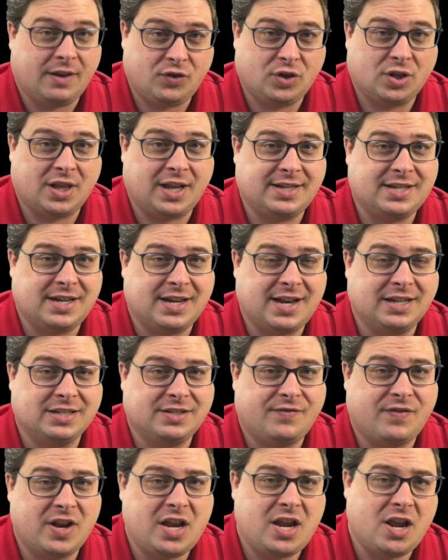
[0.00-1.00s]
If you like
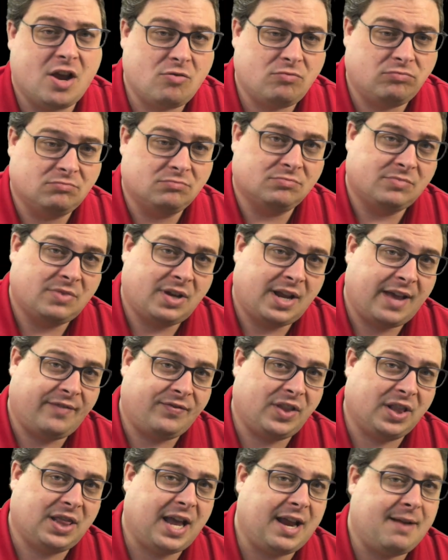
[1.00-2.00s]
today's video,
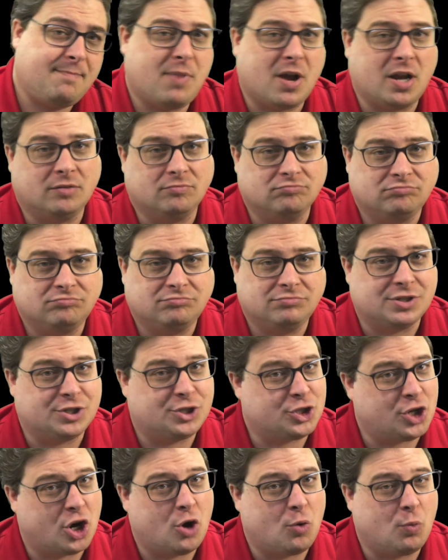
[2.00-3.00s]
hit the like button
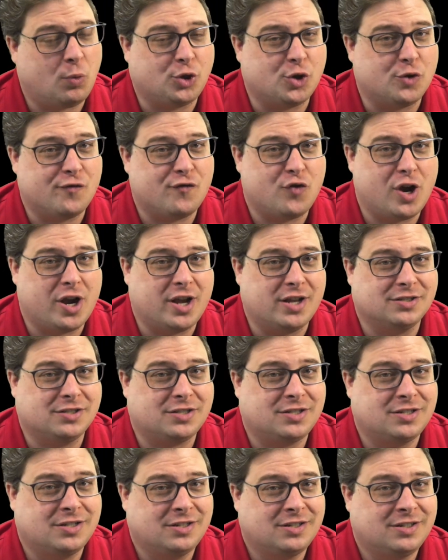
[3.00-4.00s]
and share it with your
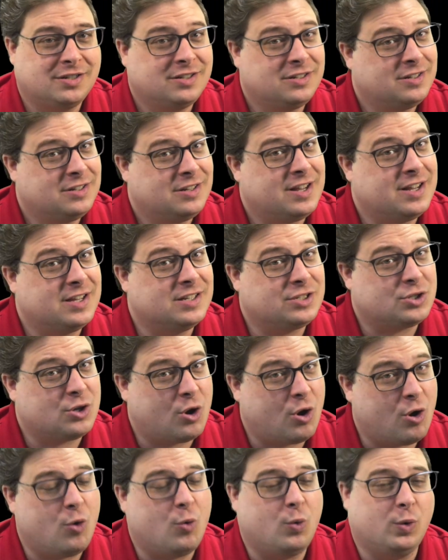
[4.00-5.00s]
friends. It's
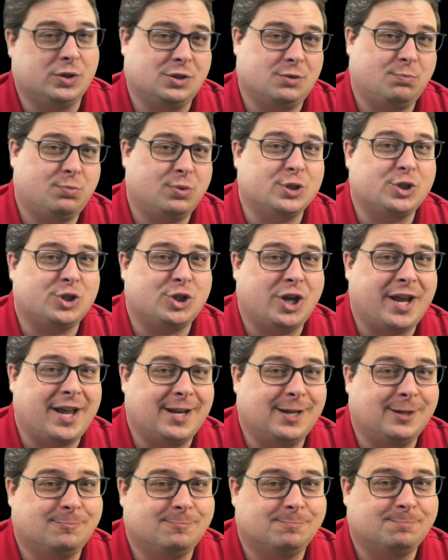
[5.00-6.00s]
always
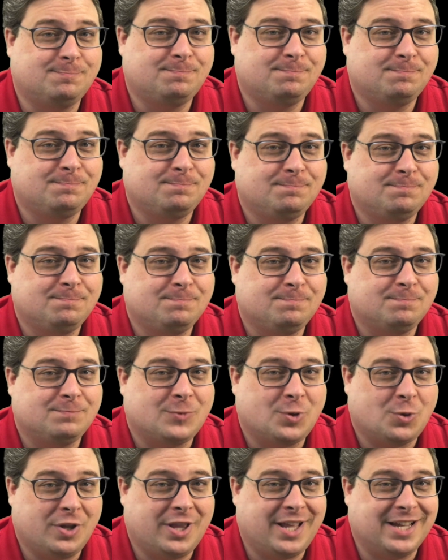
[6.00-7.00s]
appreciated.
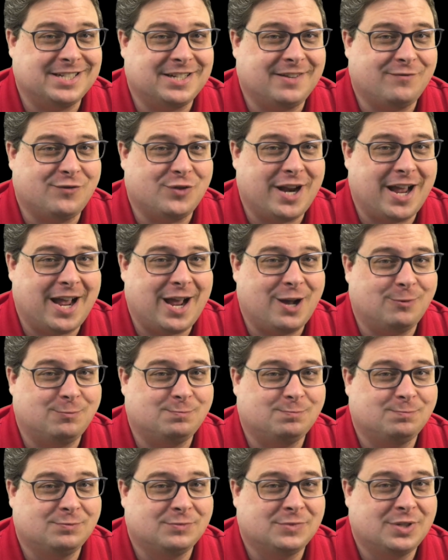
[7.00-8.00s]
Well, that's it for
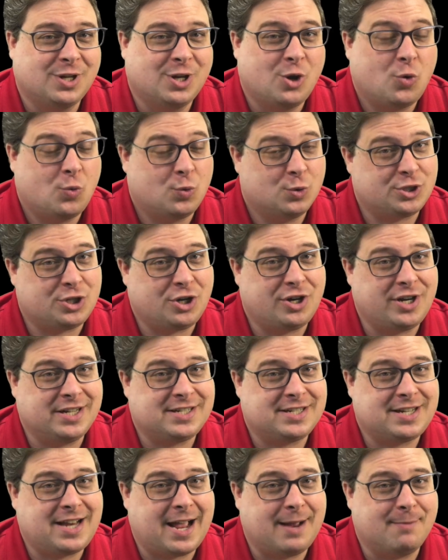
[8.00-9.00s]
now. We'll see you
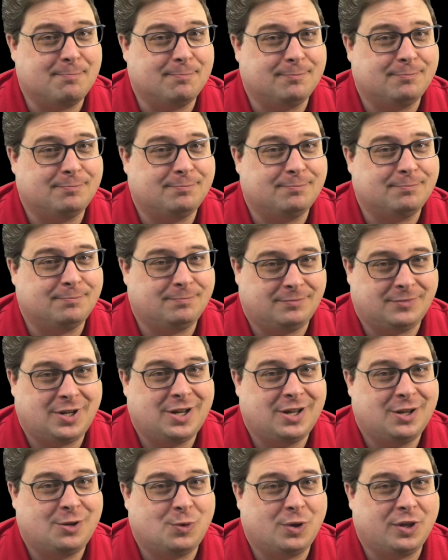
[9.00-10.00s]
next time
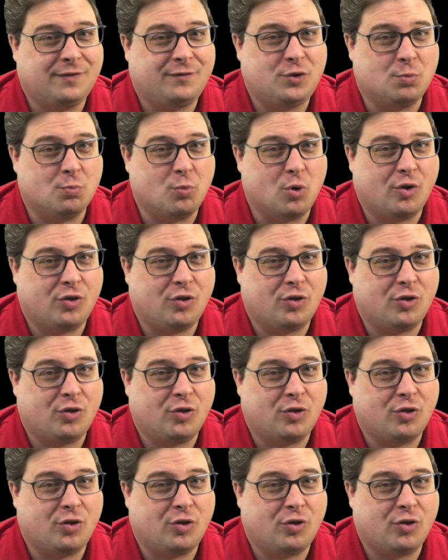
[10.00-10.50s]
with a few more